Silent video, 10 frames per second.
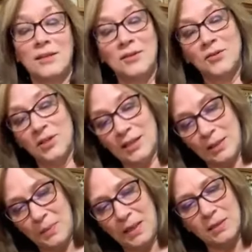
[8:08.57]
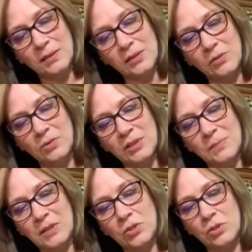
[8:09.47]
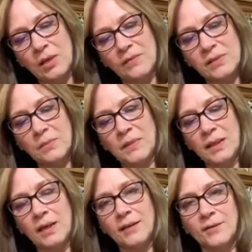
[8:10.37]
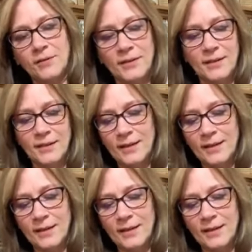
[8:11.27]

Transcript: you're gonna get paint. So just make sure you have something under it.